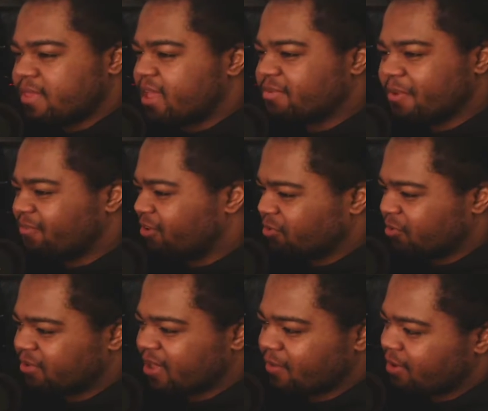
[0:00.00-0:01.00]
that's my first
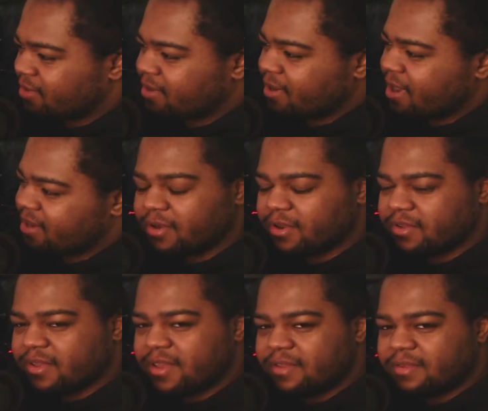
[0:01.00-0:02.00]
mistake right there. Twitter
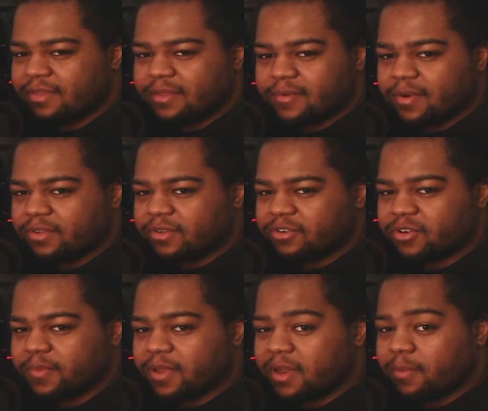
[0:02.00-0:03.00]
is easily the worst
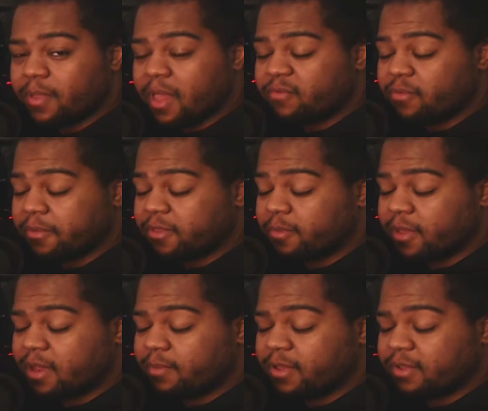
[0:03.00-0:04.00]
social media platform on the
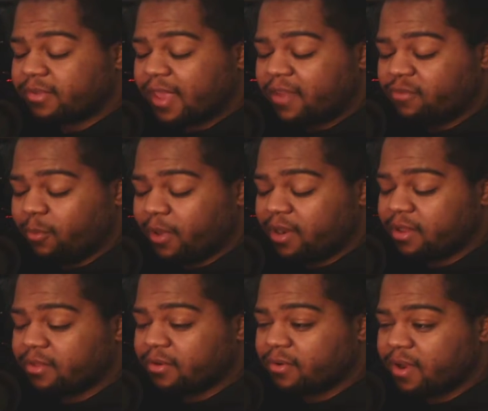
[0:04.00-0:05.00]
planet because everybody
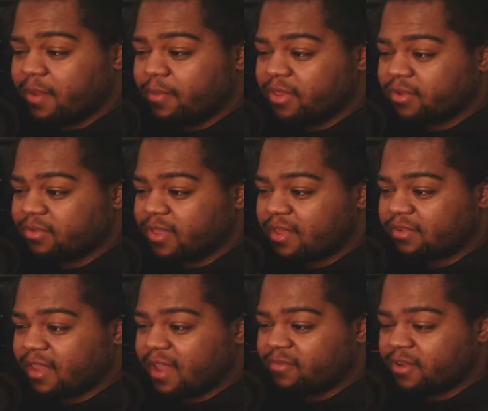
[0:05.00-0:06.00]
and their grandmother
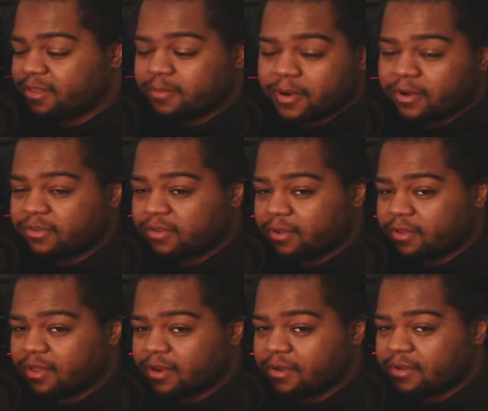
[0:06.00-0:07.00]
thinks every other person
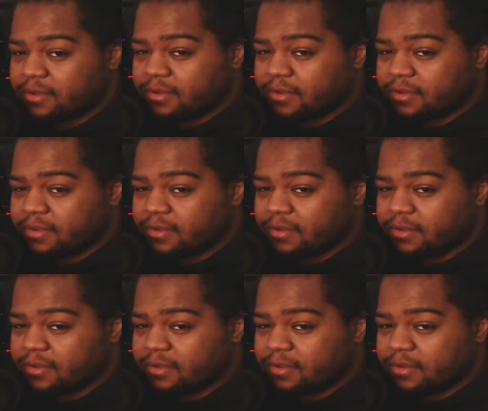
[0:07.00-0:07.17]
on there